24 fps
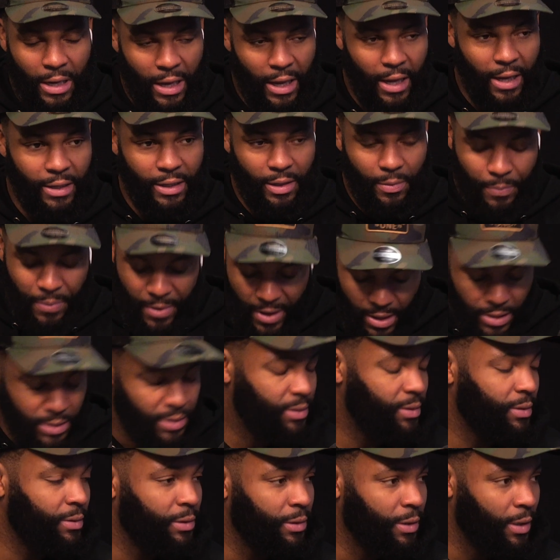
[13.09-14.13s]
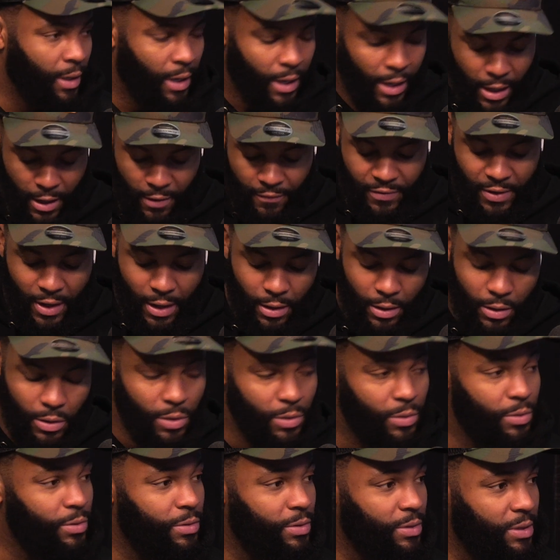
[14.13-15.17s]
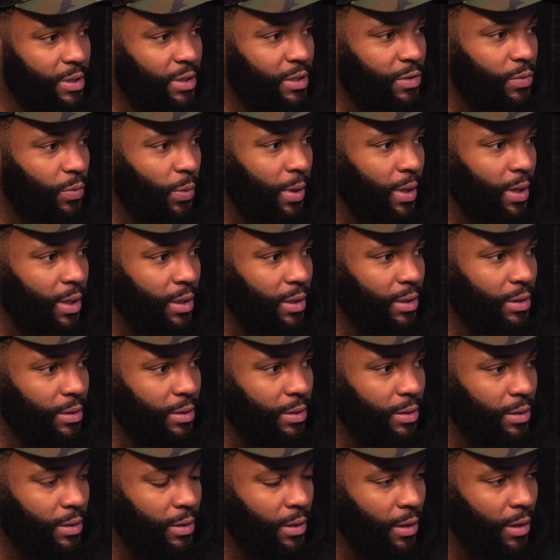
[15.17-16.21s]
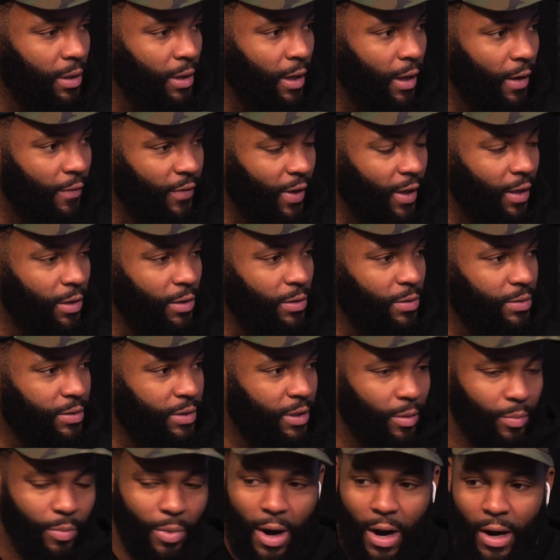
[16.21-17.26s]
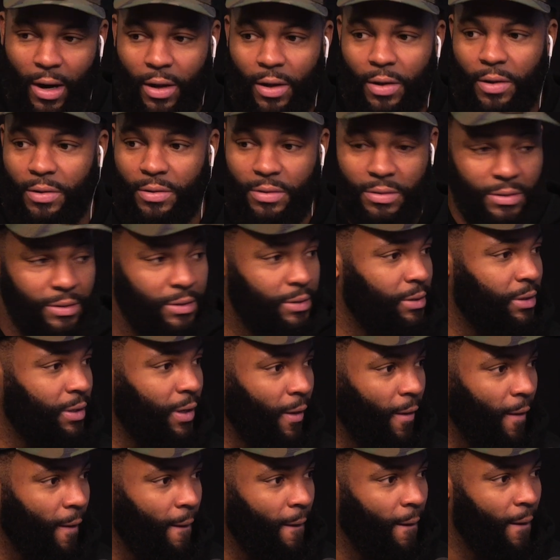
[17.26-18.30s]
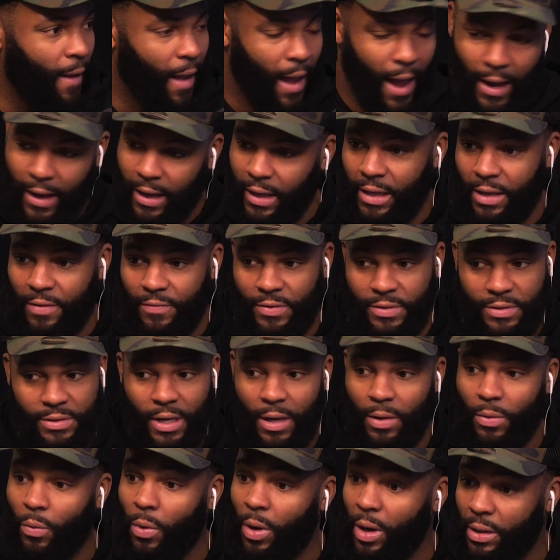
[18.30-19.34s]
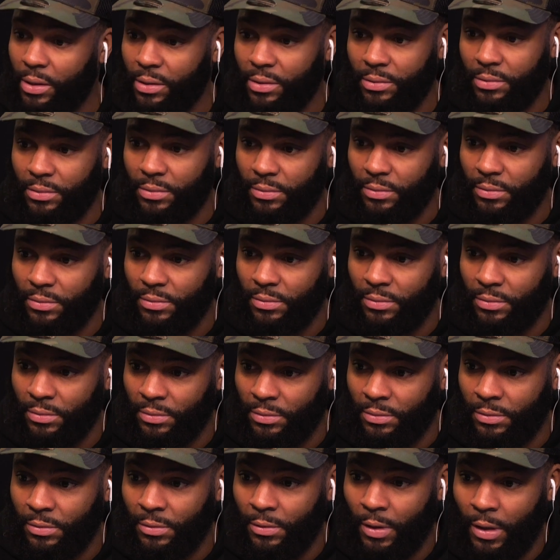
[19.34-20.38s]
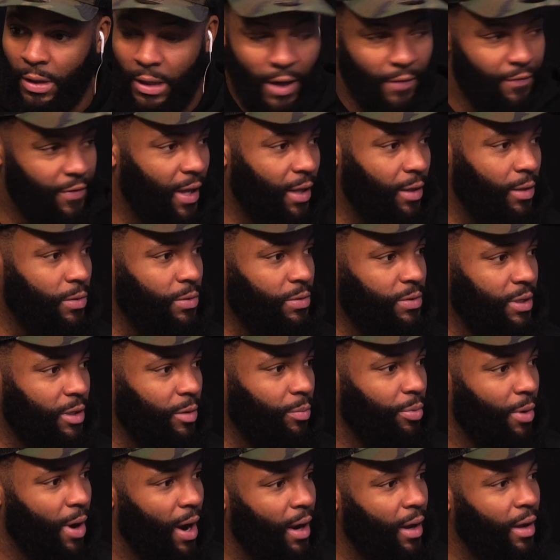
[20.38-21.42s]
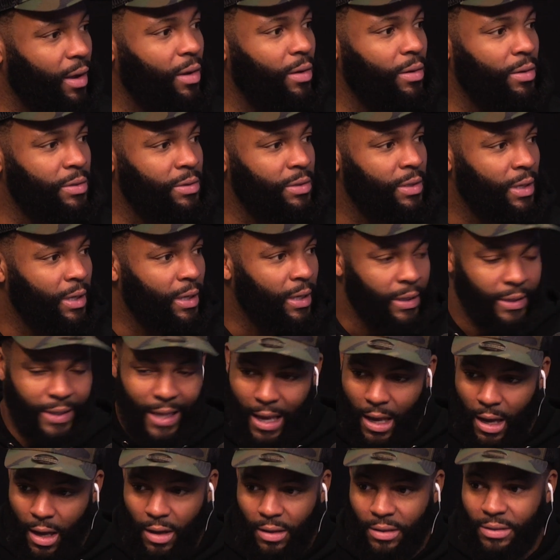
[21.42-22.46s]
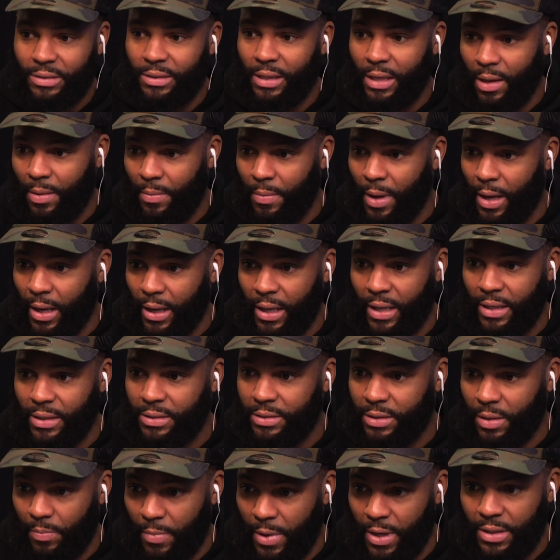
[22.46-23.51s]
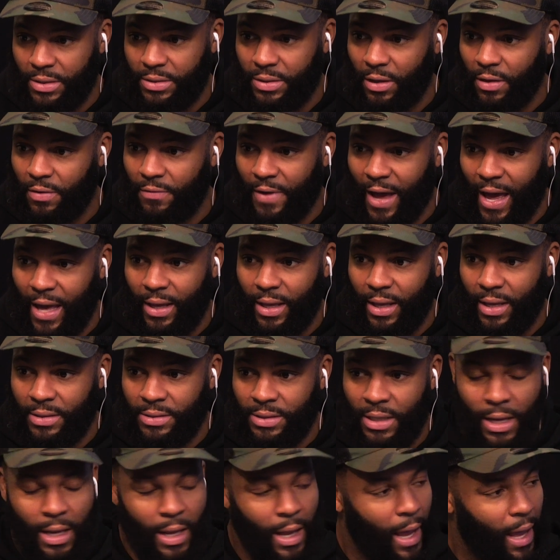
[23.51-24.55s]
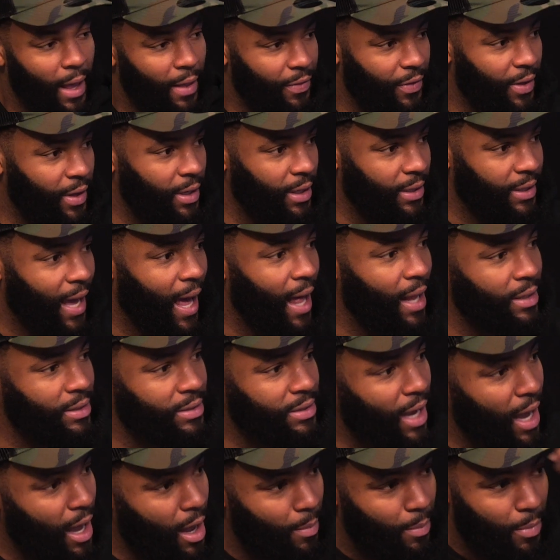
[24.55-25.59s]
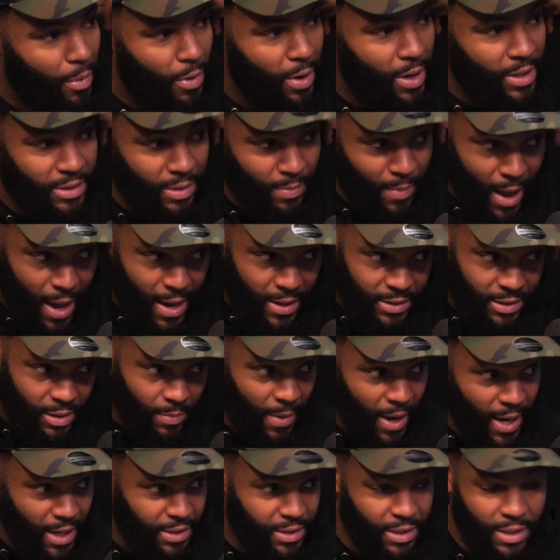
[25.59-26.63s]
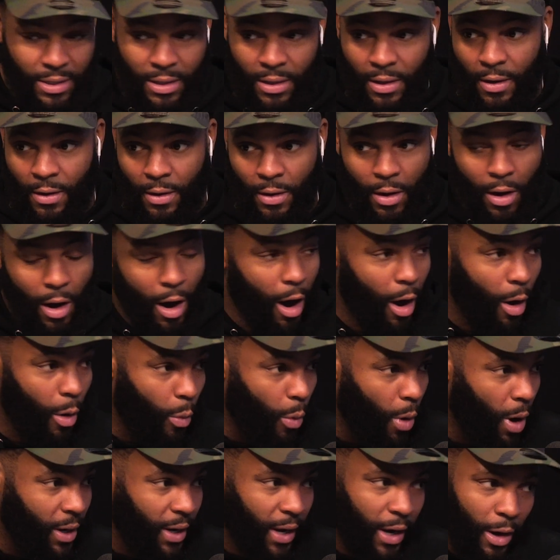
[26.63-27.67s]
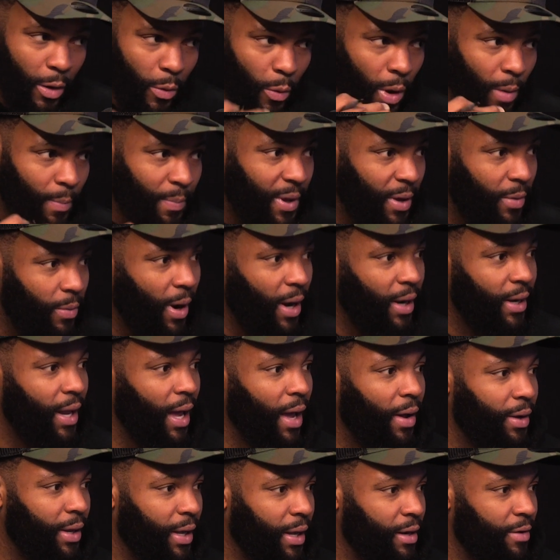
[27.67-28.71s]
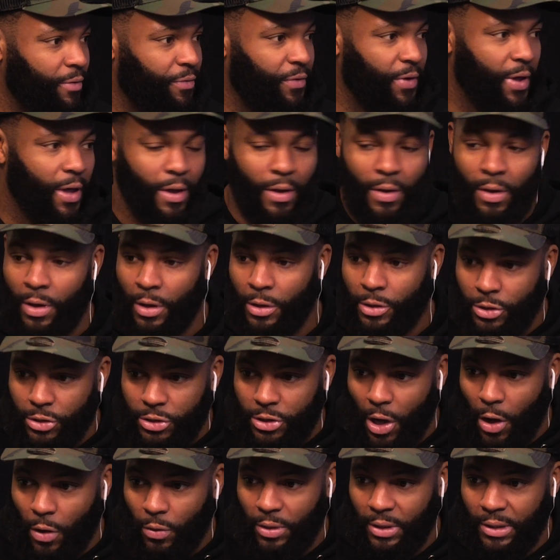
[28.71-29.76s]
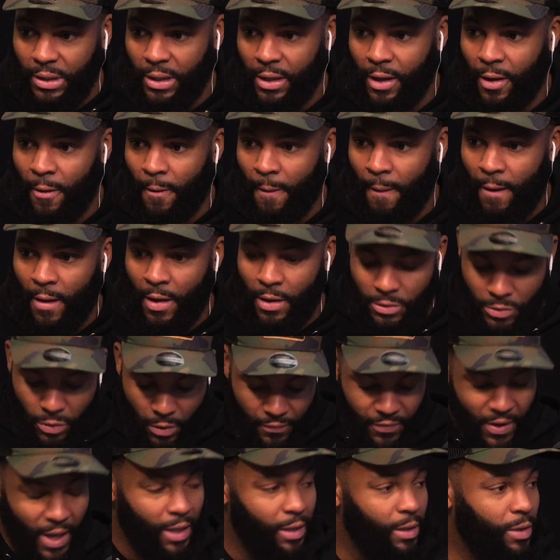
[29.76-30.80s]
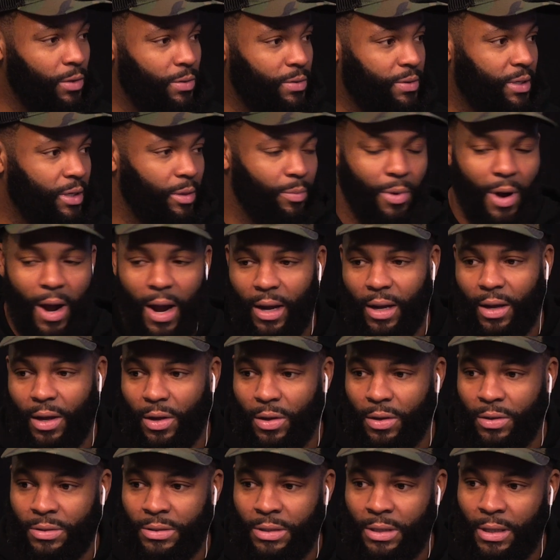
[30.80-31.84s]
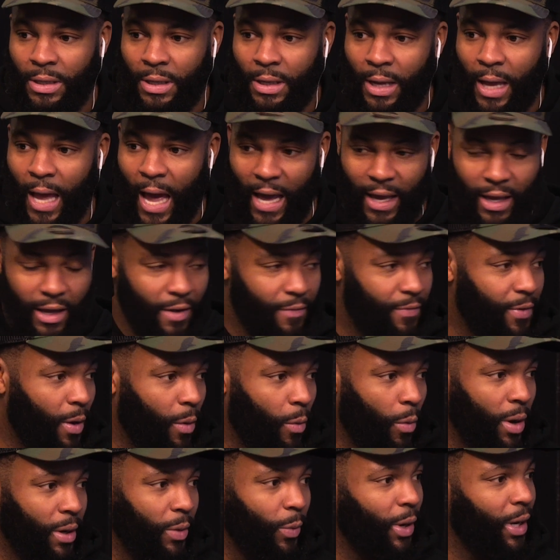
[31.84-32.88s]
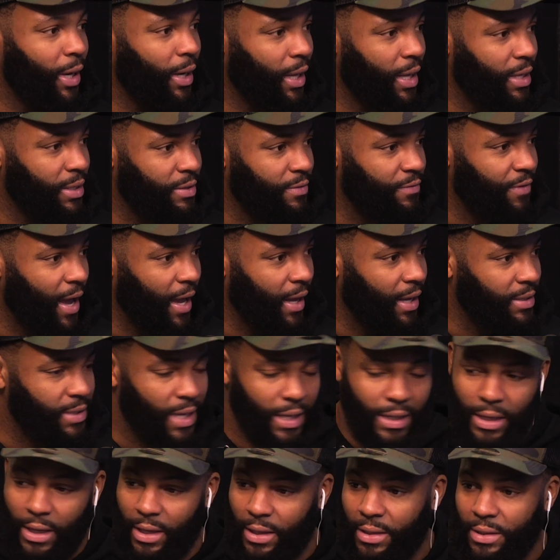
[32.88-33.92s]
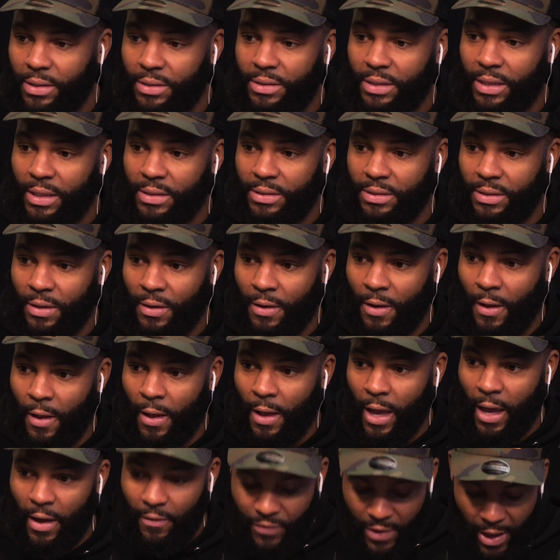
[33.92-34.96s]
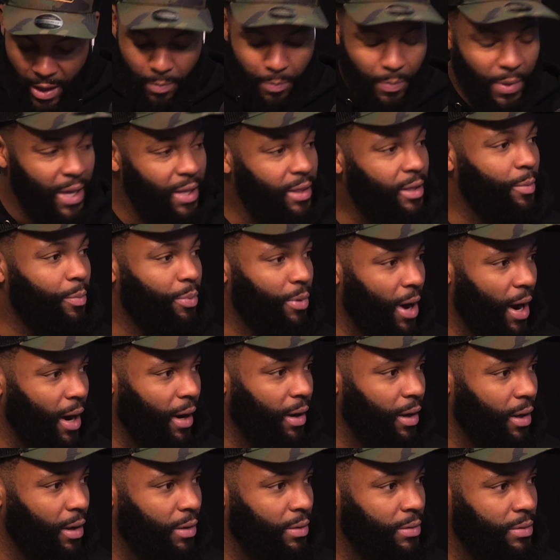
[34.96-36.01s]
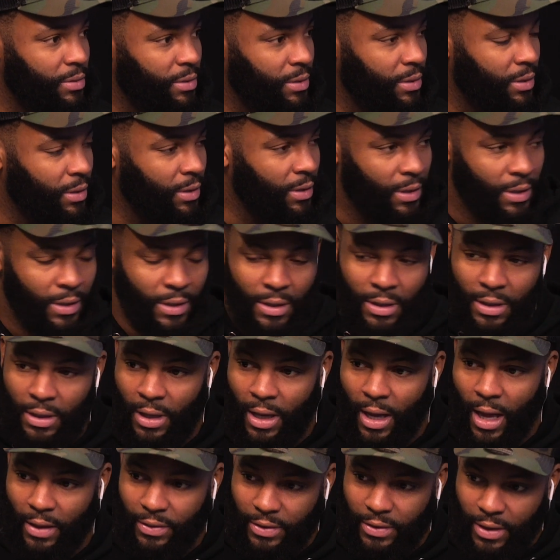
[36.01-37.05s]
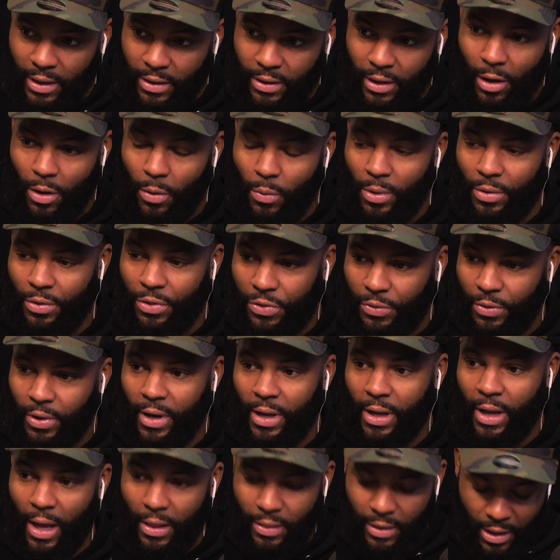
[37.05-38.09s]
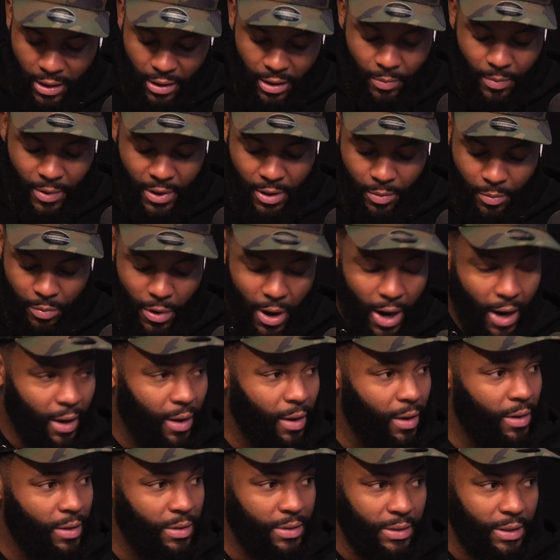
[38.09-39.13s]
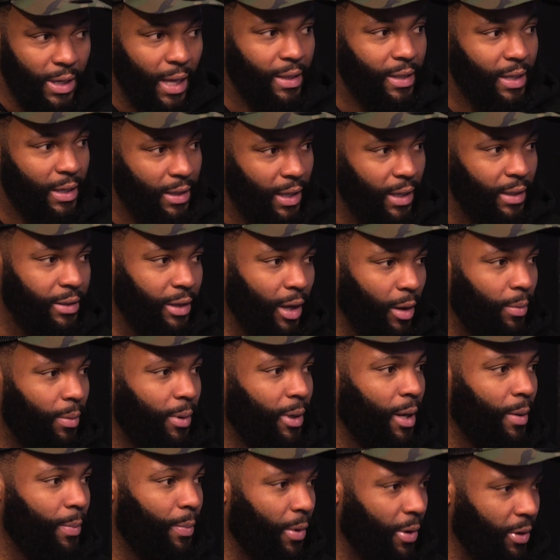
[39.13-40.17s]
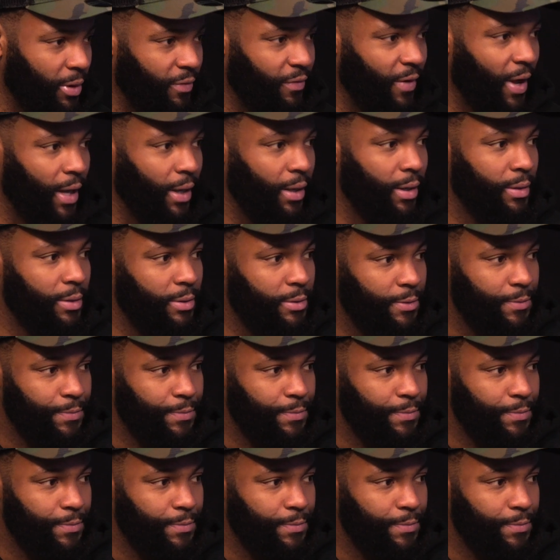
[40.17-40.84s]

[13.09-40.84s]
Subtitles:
It depends. If they lose this week, if they lose to the Broncos, I can even say one. If they lose to the Broncos, that haunts them against the Minnesota Vikings, and then the Dallas Cowboys, in my estimation, are 1A or 1B right now in the NFL, totally. So if they lose to the Broncos, I give them one win against the Vikings at the end of the season. If they beat the Broncos, I think they'll win three. I think they'll beat the Broncos, and I think they double up on the Vikings.